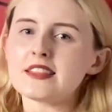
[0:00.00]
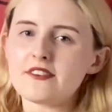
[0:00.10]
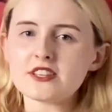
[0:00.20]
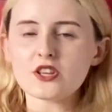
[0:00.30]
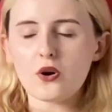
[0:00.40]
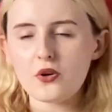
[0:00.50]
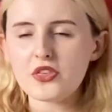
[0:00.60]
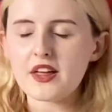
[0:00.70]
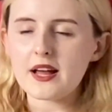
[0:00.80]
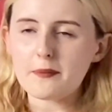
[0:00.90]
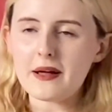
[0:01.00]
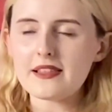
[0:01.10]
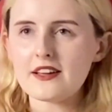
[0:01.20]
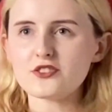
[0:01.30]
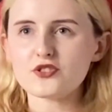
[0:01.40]
There is the whole thing about
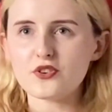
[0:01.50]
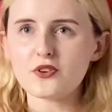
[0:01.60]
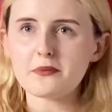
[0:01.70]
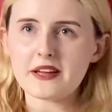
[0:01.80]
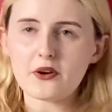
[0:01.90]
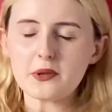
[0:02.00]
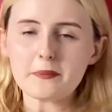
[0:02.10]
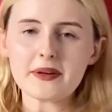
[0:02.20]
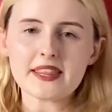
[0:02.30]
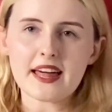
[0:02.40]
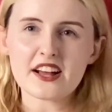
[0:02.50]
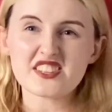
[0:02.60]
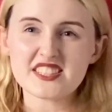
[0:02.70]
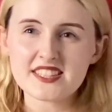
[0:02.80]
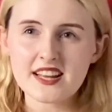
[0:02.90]
Lance Stroll only being there
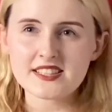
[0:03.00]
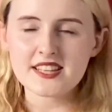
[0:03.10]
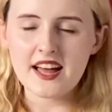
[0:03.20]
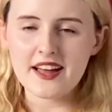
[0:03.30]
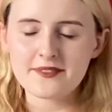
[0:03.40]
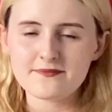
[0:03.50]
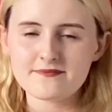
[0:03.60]
because his dad's there.